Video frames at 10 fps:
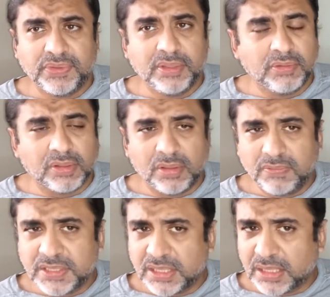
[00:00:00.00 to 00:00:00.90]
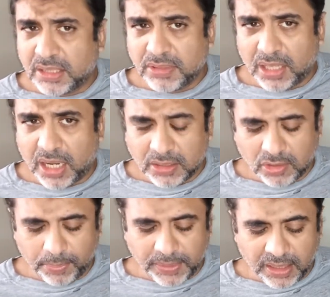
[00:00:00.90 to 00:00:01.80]
You can always take out a hard
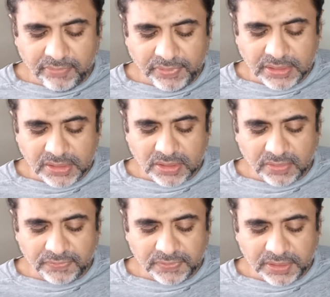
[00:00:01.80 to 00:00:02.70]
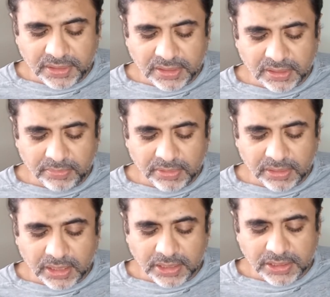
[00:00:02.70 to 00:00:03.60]
copy evidence of the written
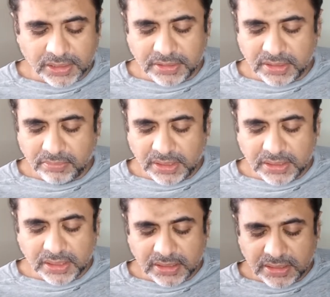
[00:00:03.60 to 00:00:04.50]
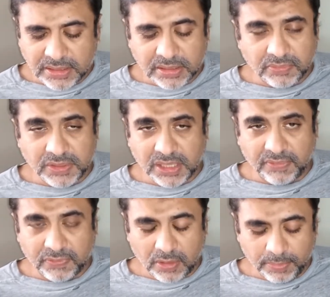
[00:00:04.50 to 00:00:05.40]
communication. Certain meetings which
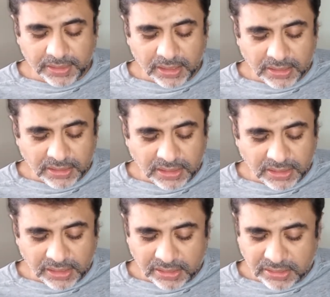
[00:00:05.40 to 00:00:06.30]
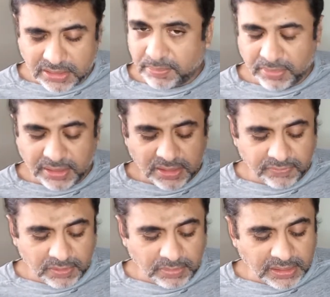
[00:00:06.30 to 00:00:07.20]
have complicated details, minutes of
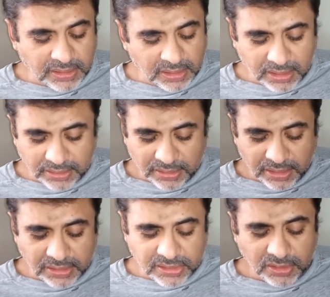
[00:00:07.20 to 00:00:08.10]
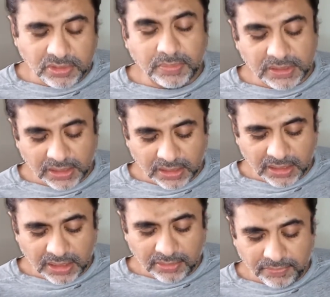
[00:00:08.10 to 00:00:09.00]
the meeting and other things need to be taken
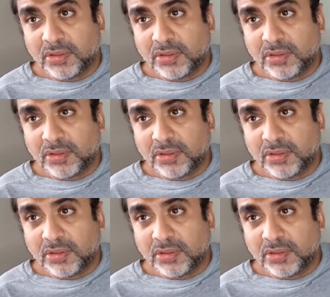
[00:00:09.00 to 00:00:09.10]
down.